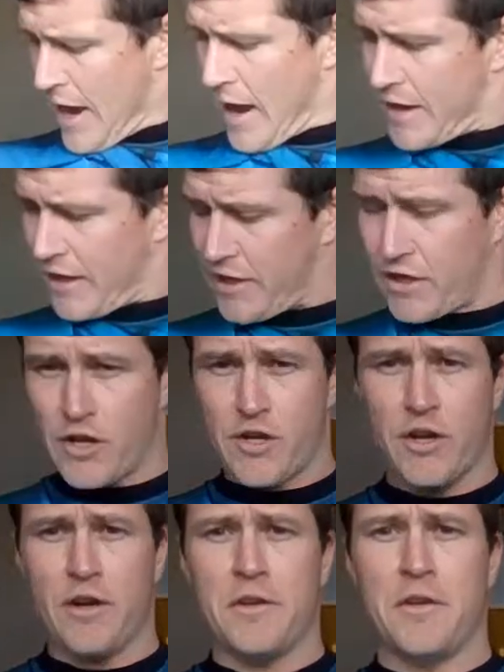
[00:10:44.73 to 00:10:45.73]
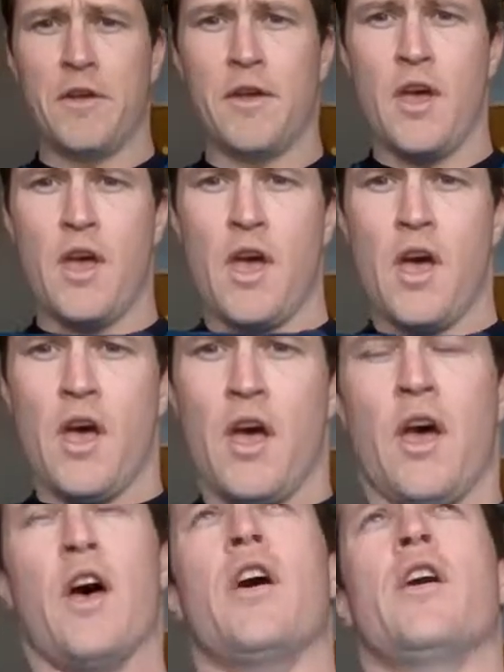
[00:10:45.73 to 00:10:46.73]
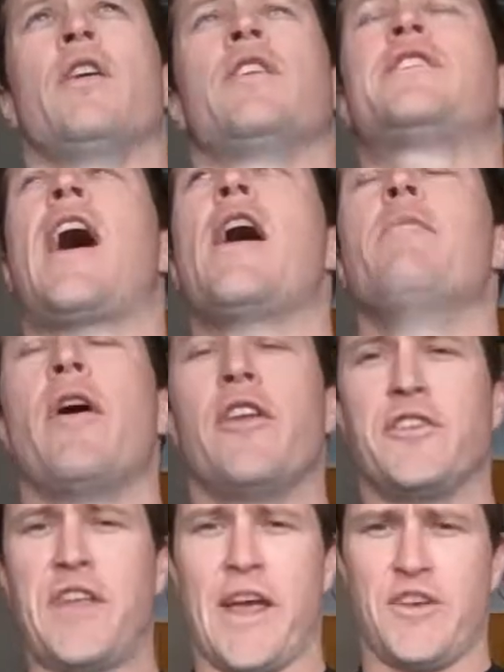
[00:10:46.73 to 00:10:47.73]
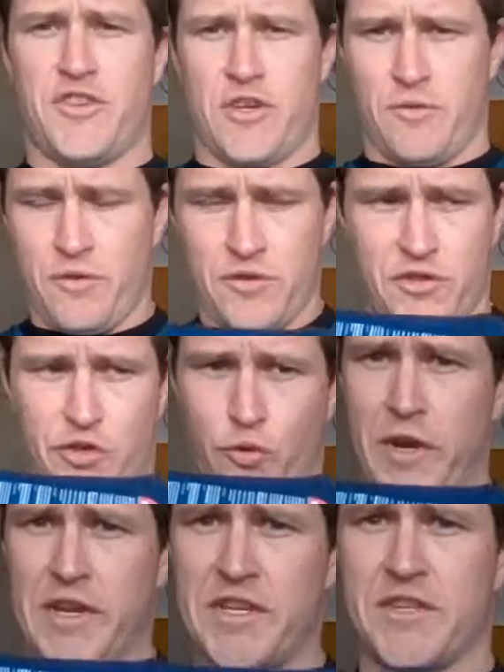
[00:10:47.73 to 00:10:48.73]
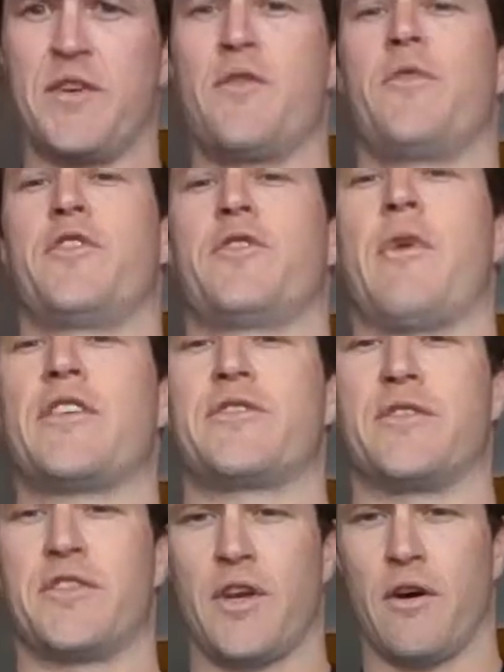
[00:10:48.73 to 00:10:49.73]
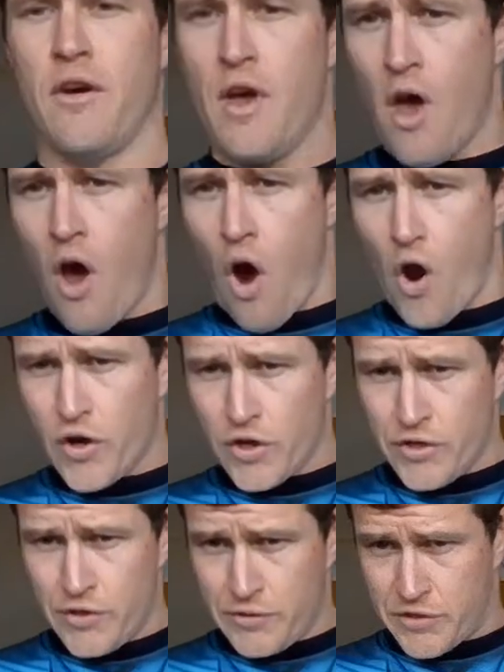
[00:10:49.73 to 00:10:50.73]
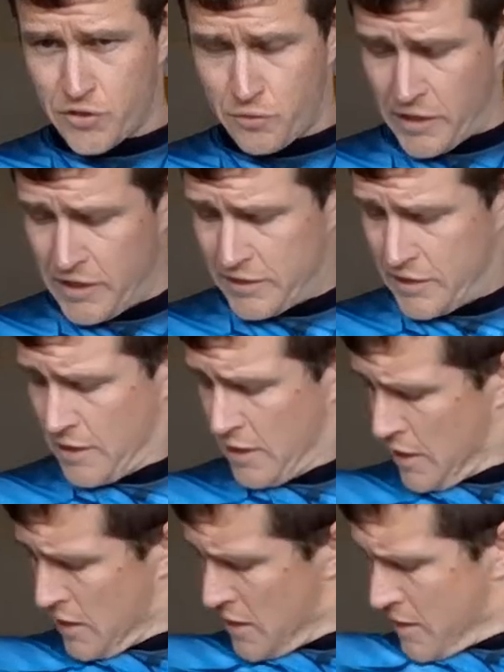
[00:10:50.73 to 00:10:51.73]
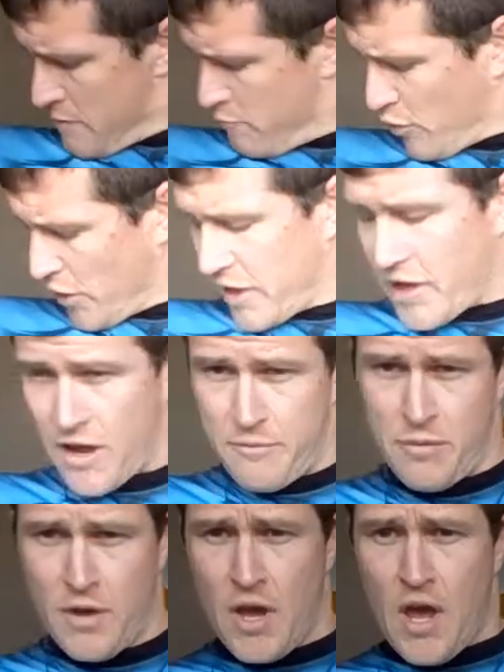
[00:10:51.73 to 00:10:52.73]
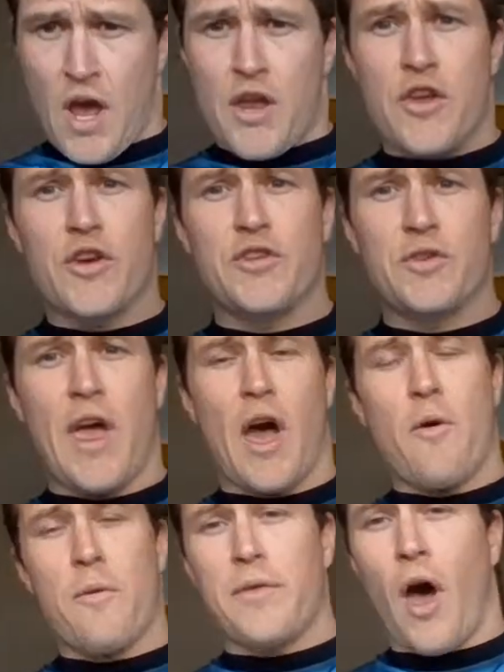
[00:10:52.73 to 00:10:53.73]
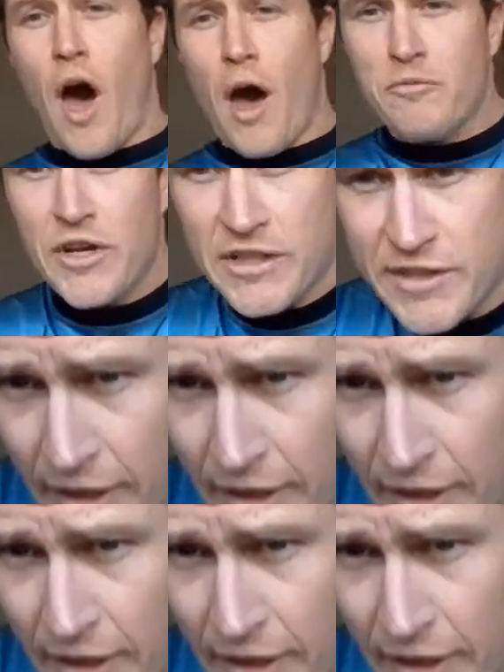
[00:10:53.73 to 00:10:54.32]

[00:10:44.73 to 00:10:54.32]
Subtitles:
and getting a good time under tension squeeze with your muscles. So all you're going to do is squeeze, bring it up. You could do that with objects